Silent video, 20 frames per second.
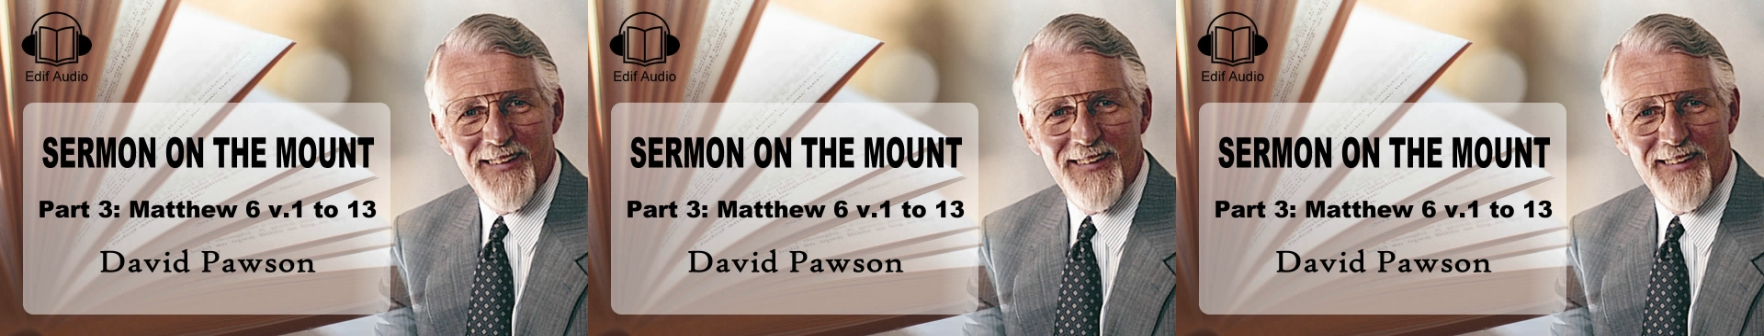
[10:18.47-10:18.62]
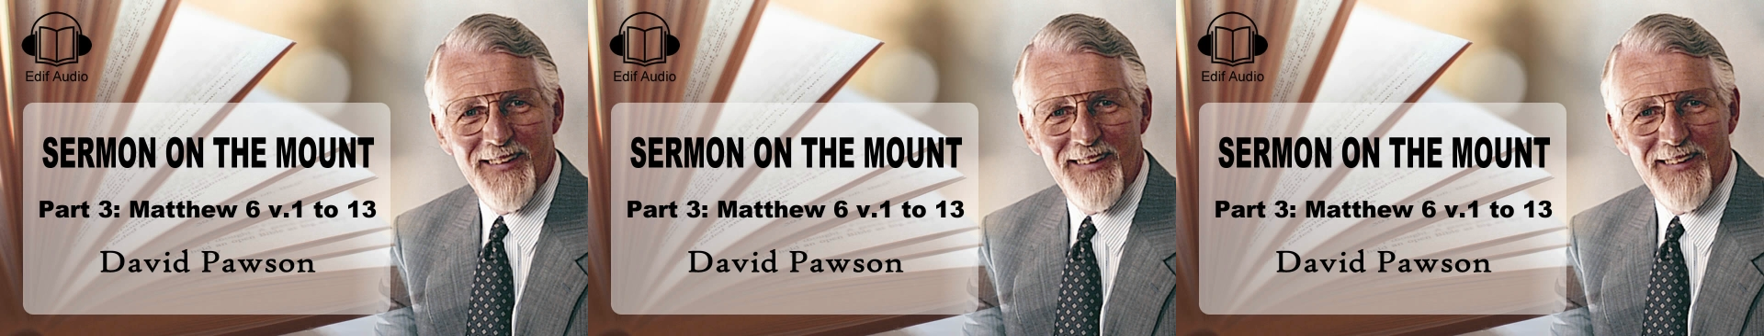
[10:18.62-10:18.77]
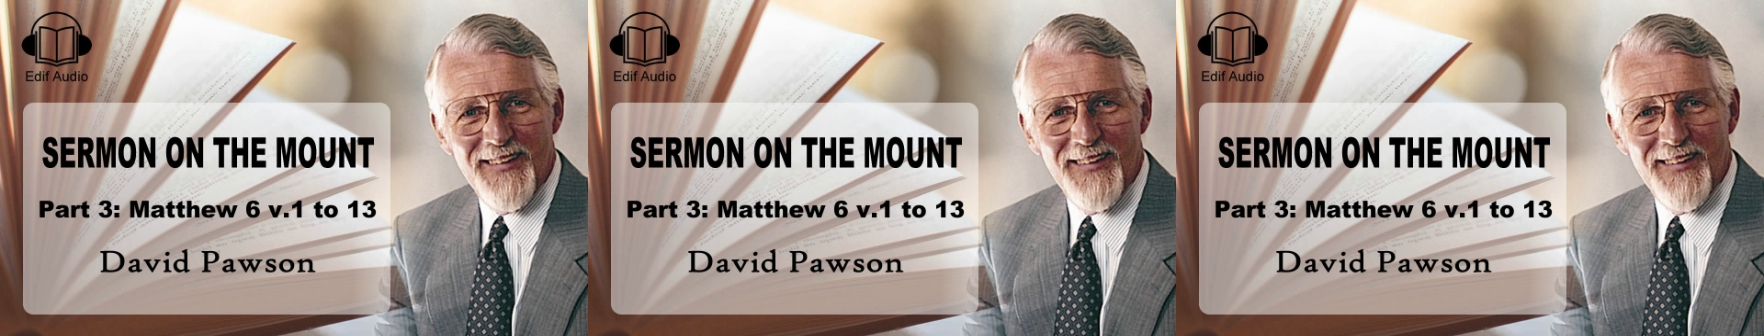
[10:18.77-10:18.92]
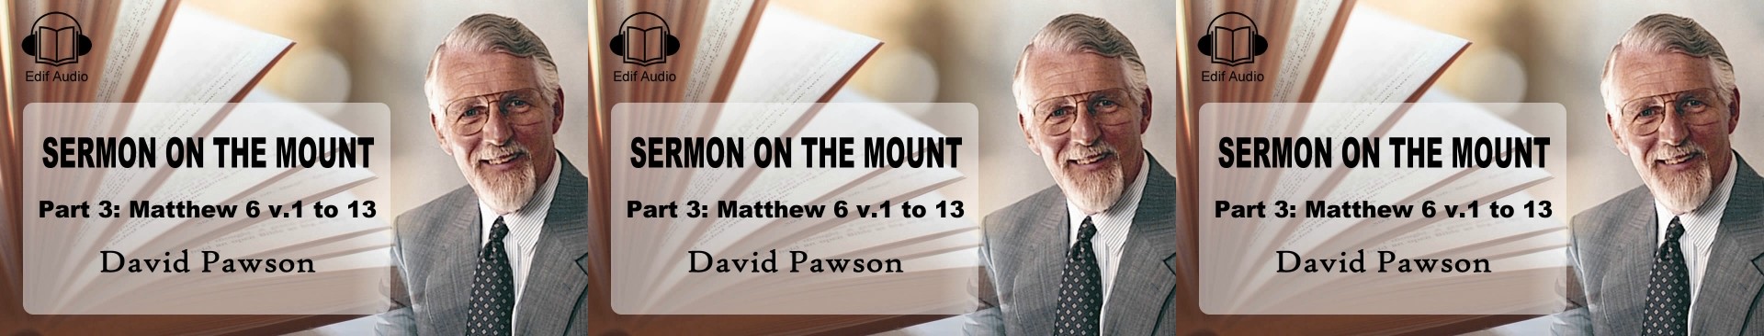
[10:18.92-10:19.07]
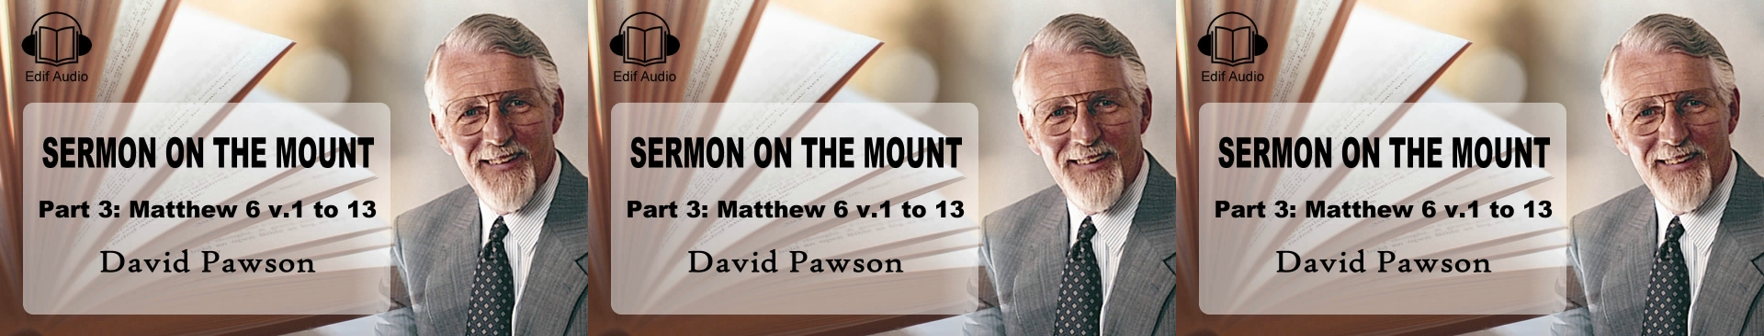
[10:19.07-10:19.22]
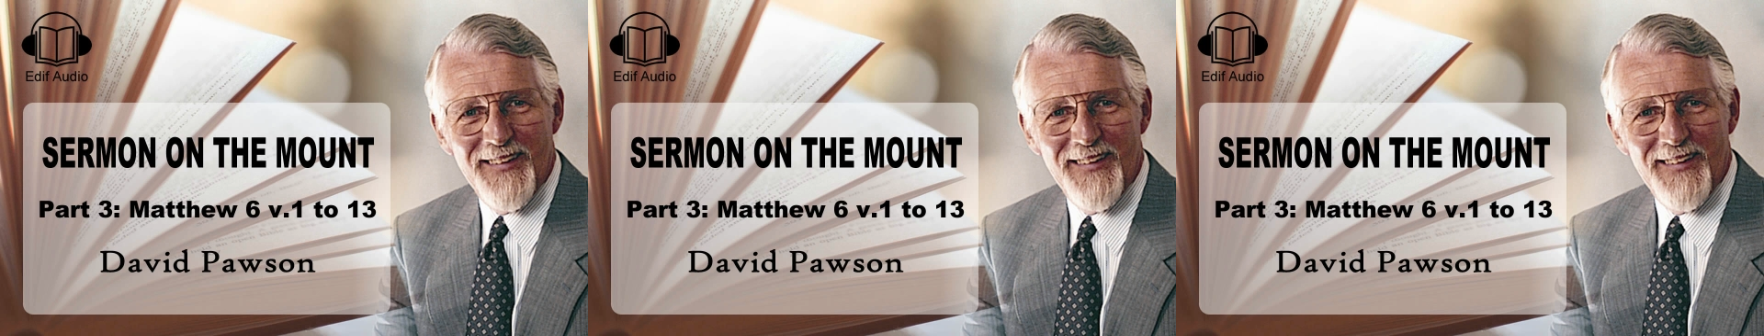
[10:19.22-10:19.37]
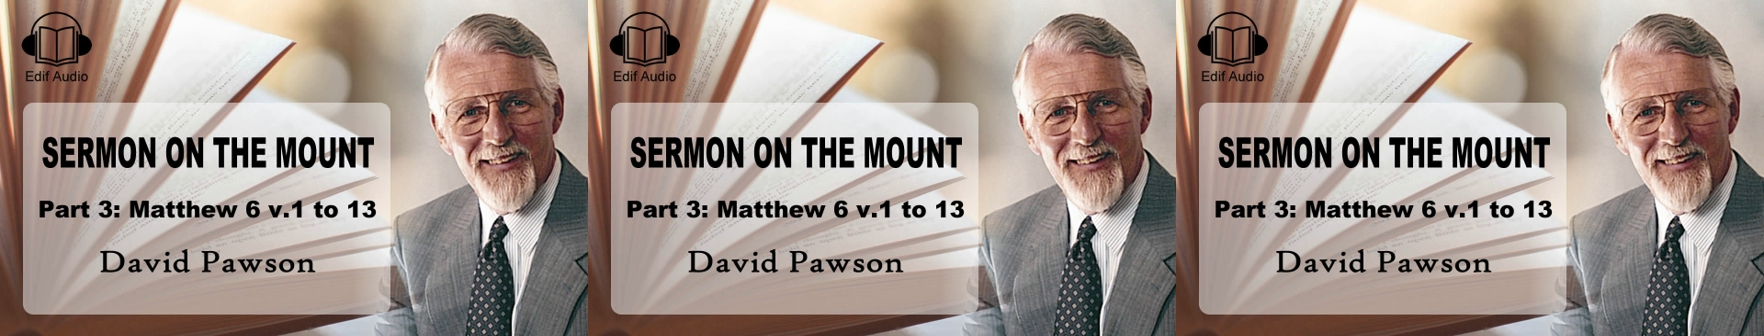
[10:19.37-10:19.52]
I always
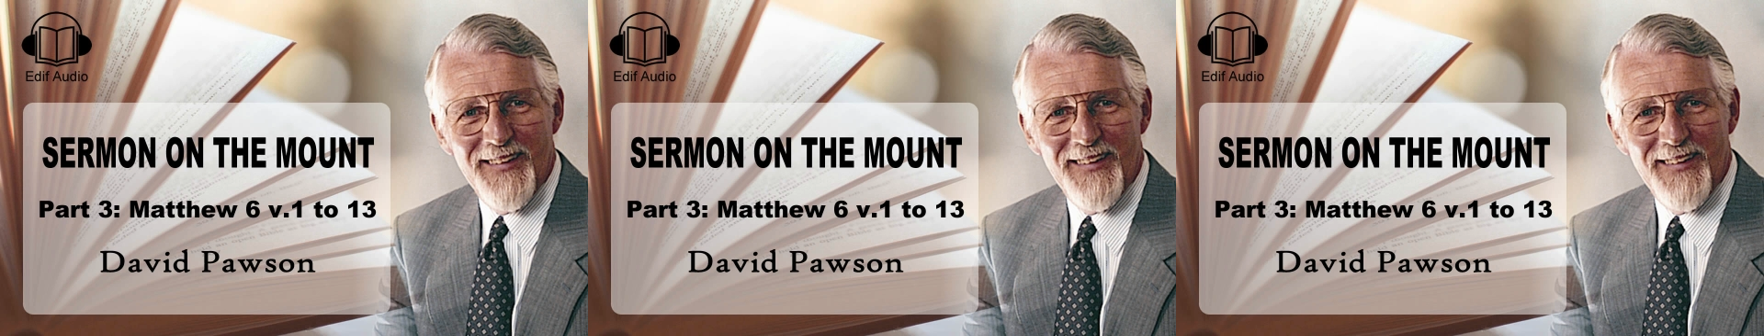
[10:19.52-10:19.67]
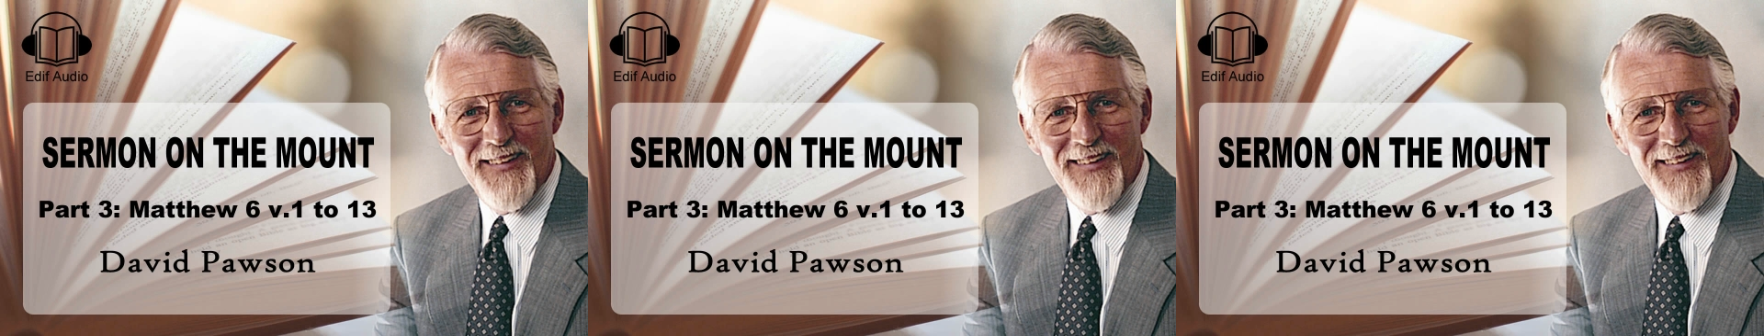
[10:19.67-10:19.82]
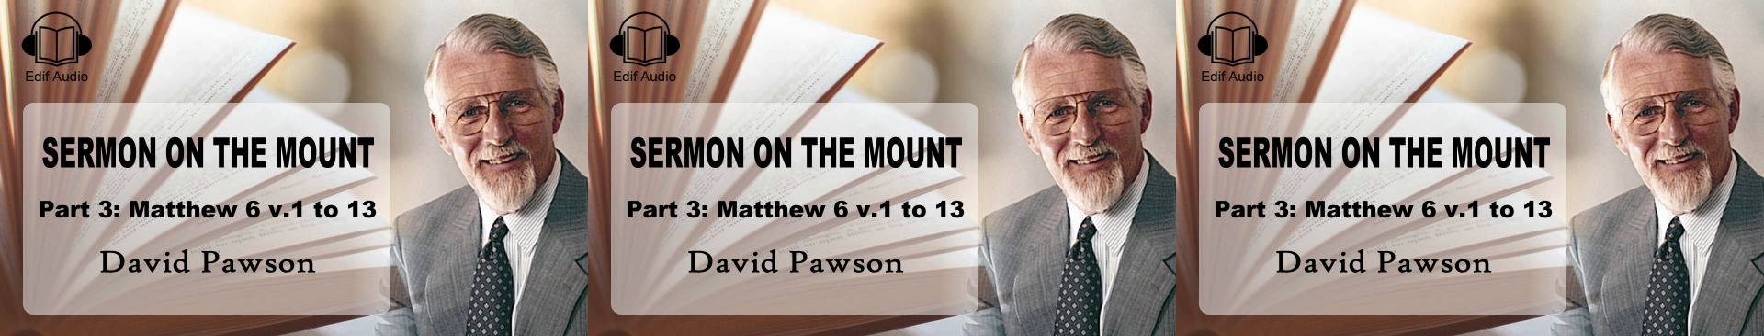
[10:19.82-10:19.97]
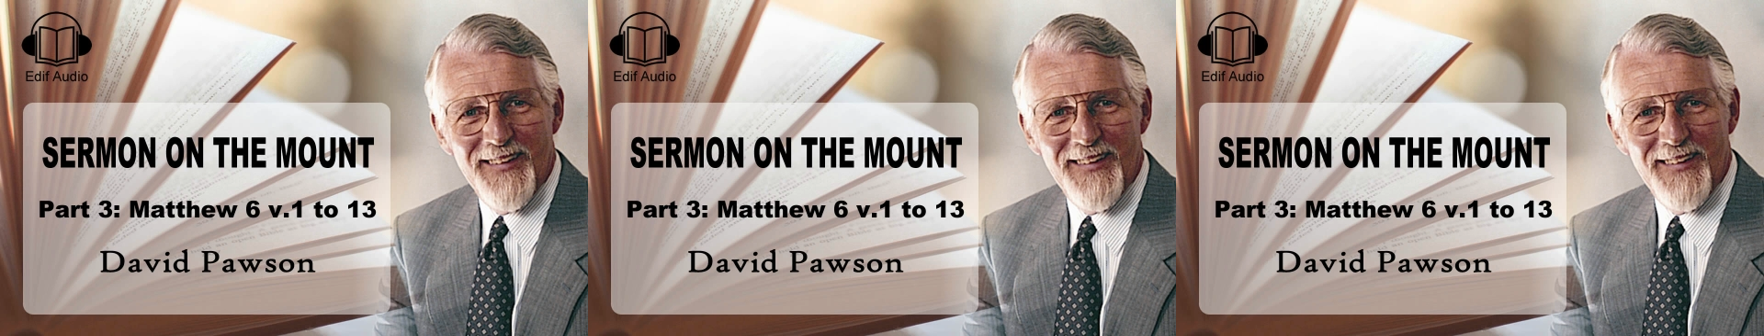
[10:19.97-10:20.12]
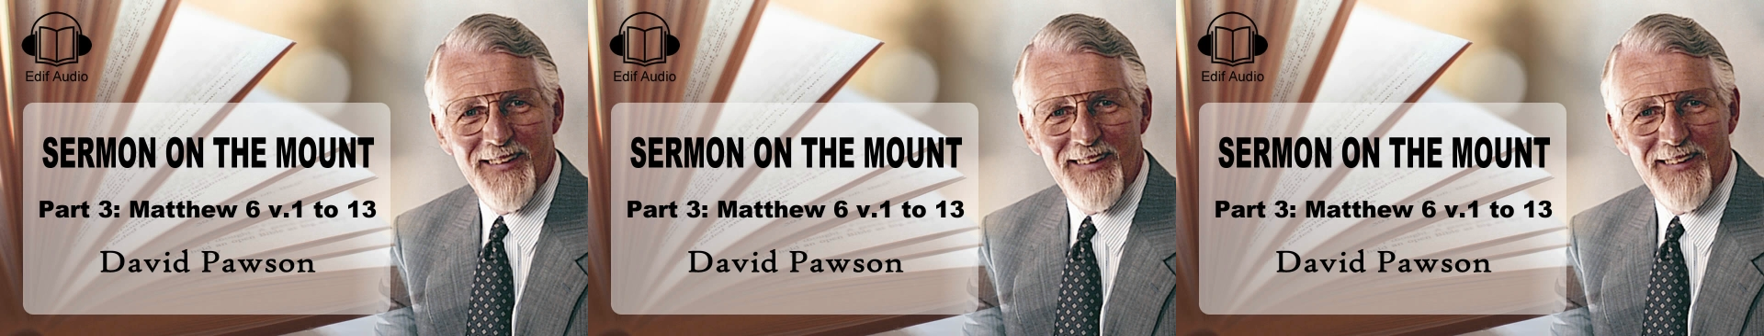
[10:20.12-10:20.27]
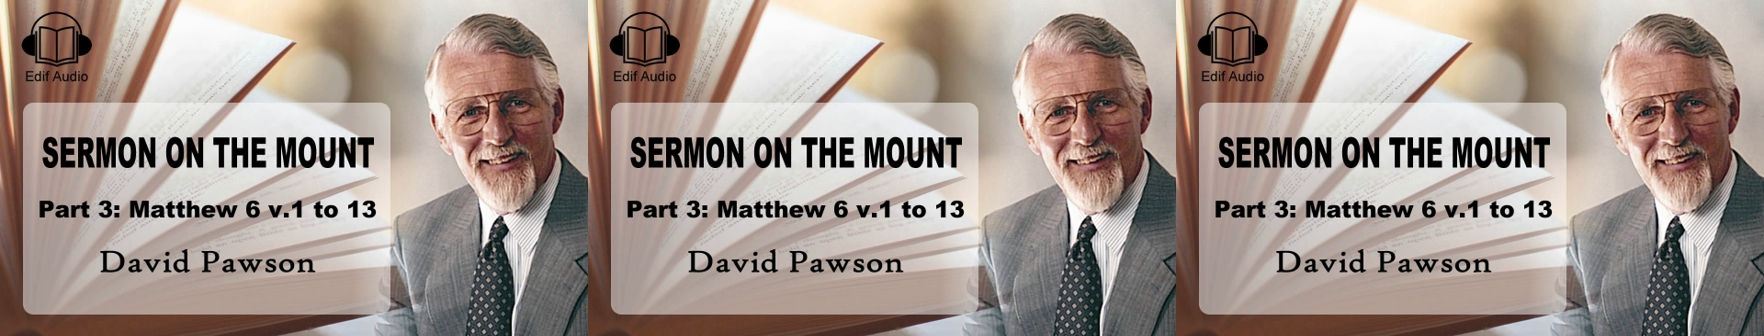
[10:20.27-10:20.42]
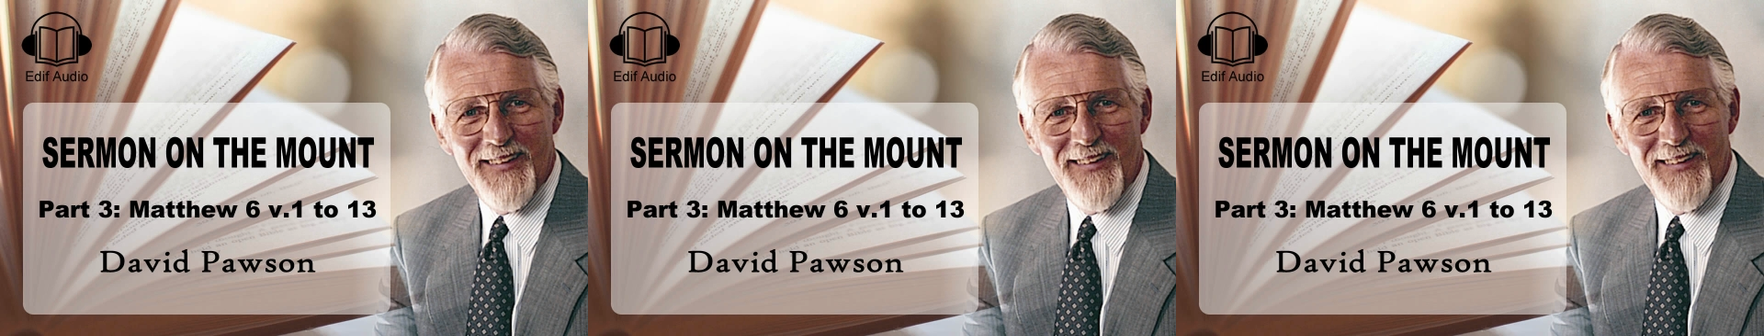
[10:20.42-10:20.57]
thought that chart